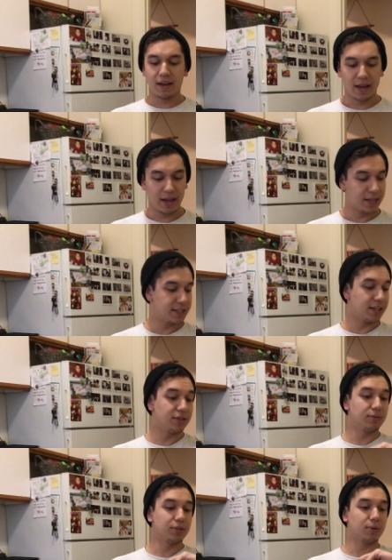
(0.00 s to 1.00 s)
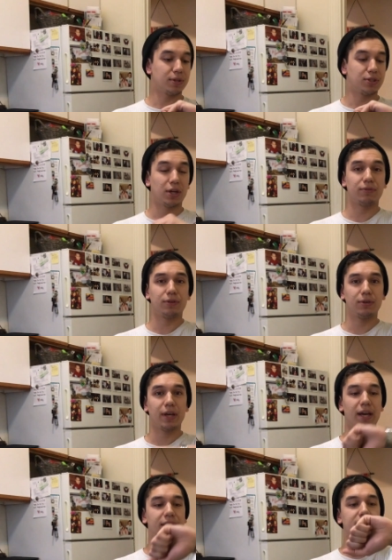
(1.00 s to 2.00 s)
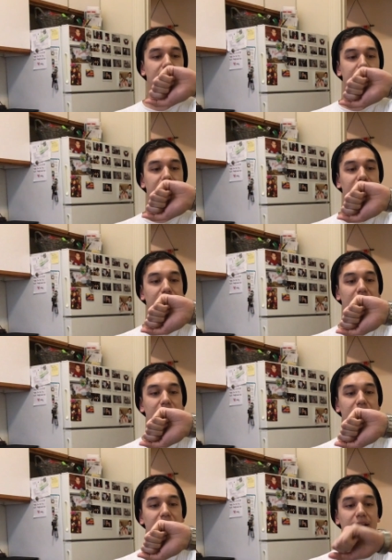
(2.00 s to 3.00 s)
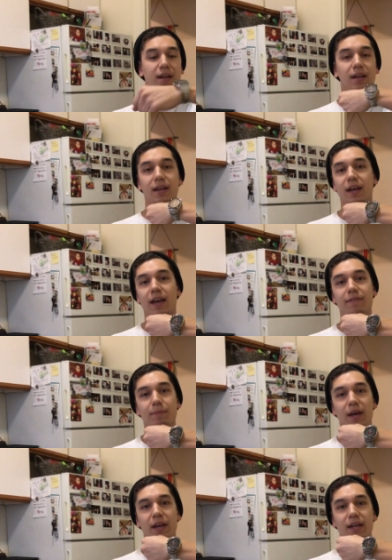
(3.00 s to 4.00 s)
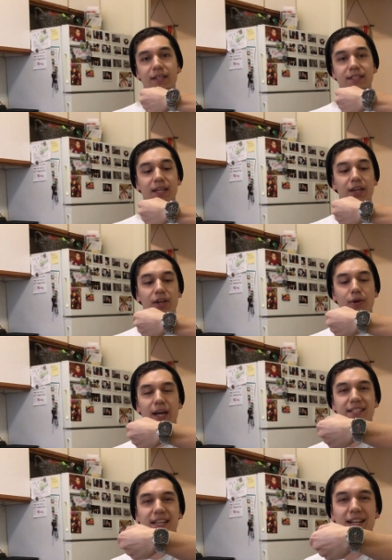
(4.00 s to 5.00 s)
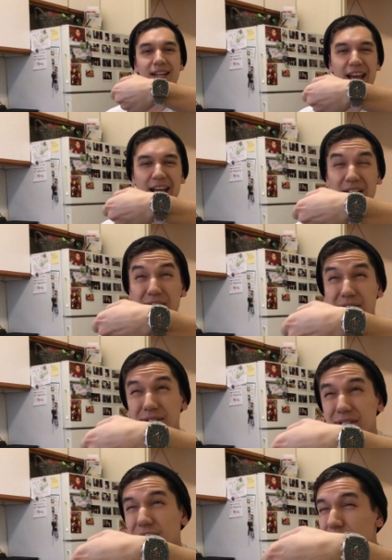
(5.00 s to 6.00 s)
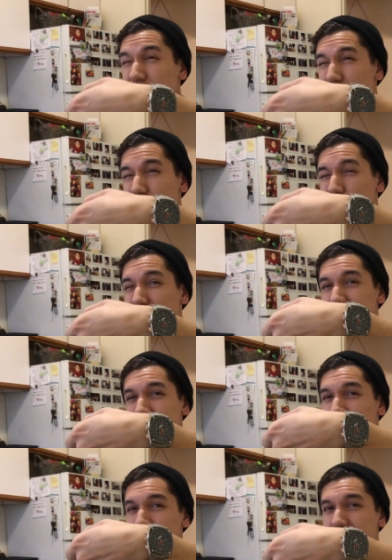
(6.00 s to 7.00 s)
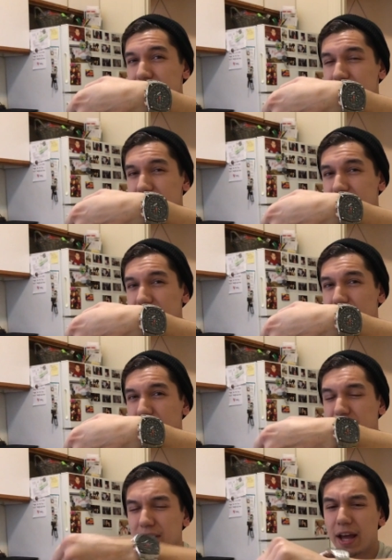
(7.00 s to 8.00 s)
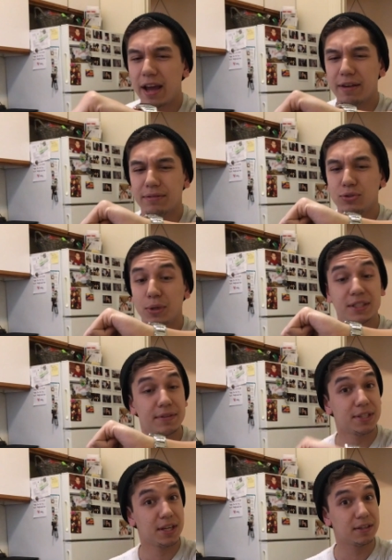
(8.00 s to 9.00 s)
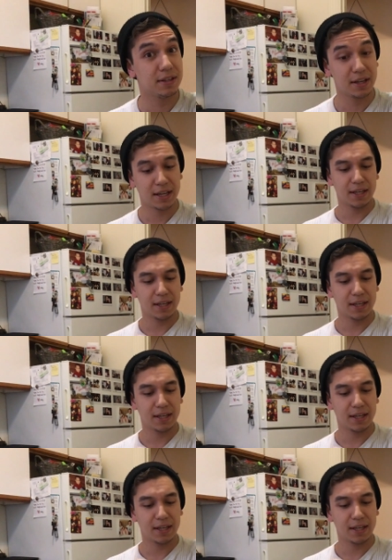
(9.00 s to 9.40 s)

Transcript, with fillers: I guess I could do a wristwatch check for you guys that I'm thinking about it. I have my uh, Seiko SNL017, the uh, Saturday Night Live 2017.